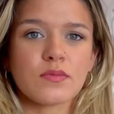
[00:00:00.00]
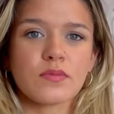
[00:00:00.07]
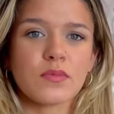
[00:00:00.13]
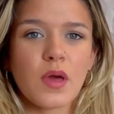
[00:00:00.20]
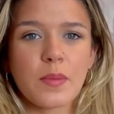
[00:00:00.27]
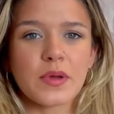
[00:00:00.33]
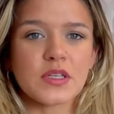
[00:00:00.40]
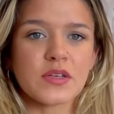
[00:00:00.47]
a
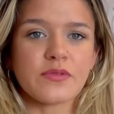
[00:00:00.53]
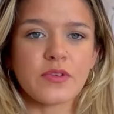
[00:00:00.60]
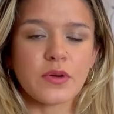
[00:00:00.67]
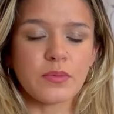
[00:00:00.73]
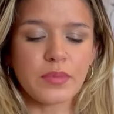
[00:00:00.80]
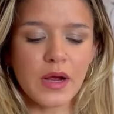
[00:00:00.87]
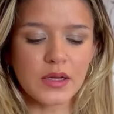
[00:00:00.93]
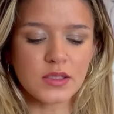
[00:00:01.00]
bit different
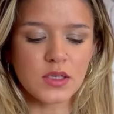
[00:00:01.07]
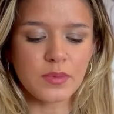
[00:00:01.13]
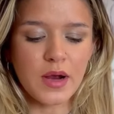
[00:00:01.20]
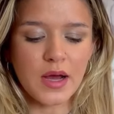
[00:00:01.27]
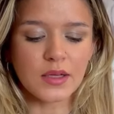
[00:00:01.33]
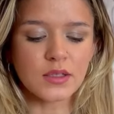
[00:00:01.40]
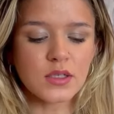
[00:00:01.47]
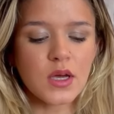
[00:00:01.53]
brand to
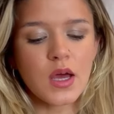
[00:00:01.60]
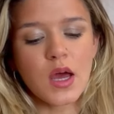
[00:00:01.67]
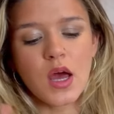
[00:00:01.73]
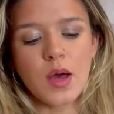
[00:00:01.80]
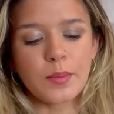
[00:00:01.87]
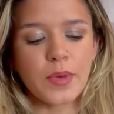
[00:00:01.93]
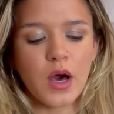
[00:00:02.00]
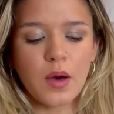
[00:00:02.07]
brand,
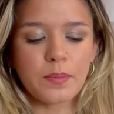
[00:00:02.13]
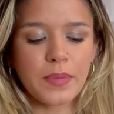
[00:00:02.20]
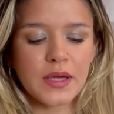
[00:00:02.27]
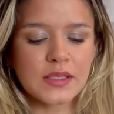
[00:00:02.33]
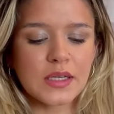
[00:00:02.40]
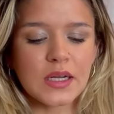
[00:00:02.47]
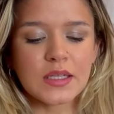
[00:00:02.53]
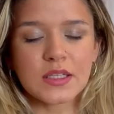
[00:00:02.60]
but
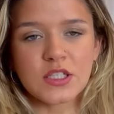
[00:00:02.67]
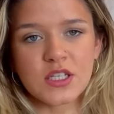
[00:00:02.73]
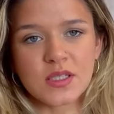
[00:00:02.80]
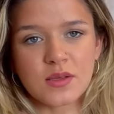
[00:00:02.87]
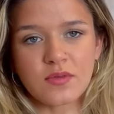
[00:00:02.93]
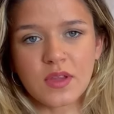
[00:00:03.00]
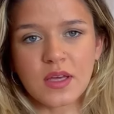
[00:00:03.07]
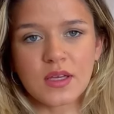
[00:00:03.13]
basically the gist of
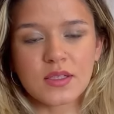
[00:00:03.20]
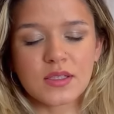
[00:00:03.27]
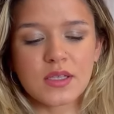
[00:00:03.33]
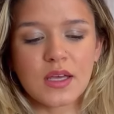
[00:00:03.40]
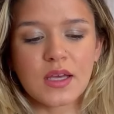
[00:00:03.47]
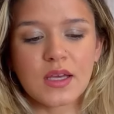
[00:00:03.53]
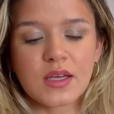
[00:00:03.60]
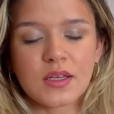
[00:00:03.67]
this
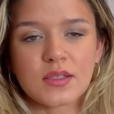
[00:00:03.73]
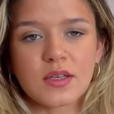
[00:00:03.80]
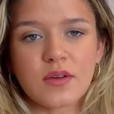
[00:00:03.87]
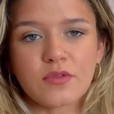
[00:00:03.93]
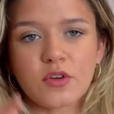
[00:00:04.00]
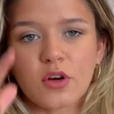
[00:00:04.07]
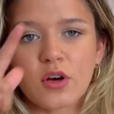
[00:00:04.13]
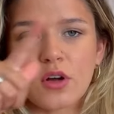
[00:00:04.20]
is I've
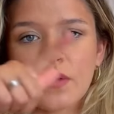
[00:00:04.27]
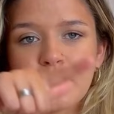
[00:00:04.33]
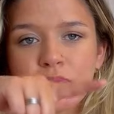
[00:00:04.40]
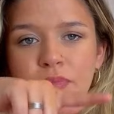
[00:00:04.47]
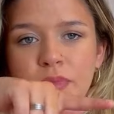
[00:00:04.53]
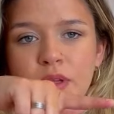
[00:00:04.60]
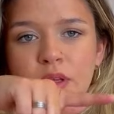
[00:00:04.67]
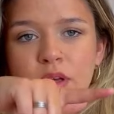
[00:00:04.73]
got
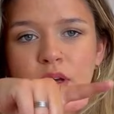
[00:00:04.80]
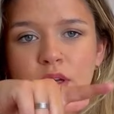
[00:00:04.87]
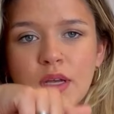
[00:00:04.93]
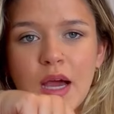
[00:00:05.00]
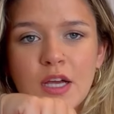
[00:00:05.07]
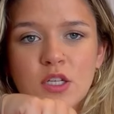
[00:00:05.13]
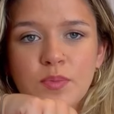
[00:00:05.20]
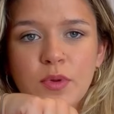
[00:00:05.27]
an
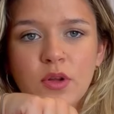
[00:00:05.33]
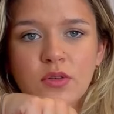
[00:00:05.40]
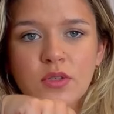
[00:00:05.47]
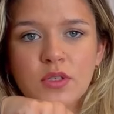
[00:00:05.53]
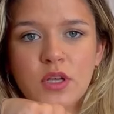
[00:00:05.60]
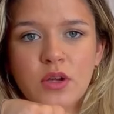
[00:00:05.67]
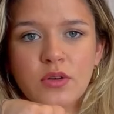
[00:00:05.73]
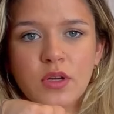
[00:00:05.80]
ash blonde
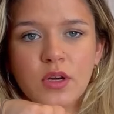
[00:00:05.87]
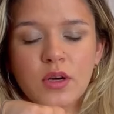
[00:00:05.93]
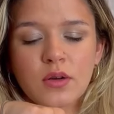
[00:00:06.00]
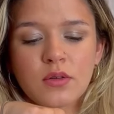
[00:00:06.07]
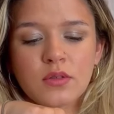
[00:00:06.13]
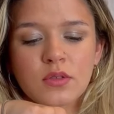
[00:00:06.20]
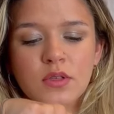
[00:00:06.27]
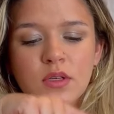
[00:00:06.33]
toner,
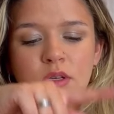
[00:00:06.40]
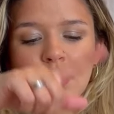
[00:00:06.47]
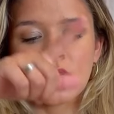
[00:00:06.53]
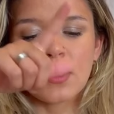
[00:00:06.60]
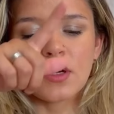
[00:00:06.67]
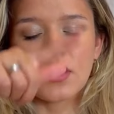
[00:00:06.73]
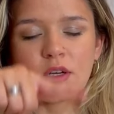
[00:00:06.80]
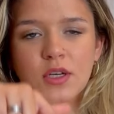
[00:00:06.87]

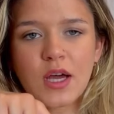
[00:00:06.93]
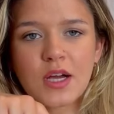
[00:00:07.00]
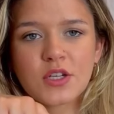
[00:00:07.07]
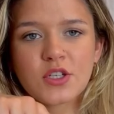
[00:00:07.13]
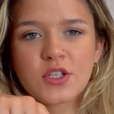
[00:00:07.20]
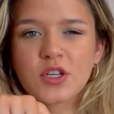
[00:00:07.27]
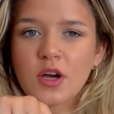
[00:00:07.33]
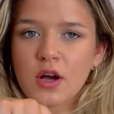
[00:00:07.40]
an ash
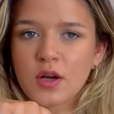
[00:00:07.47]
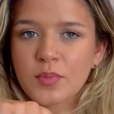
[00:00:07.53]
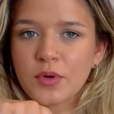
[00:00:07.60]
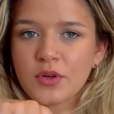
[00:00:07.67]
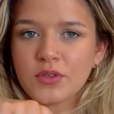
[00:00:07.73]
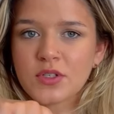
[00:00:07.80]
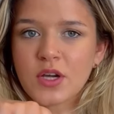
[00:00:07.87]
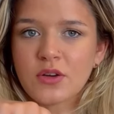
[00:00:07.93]
dark
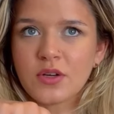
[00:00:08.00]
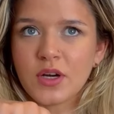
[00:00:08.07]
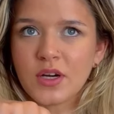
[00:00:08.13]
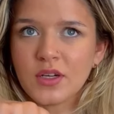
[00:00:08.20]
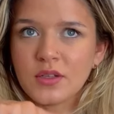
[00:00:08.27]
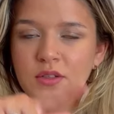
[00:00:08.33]
blonde toner,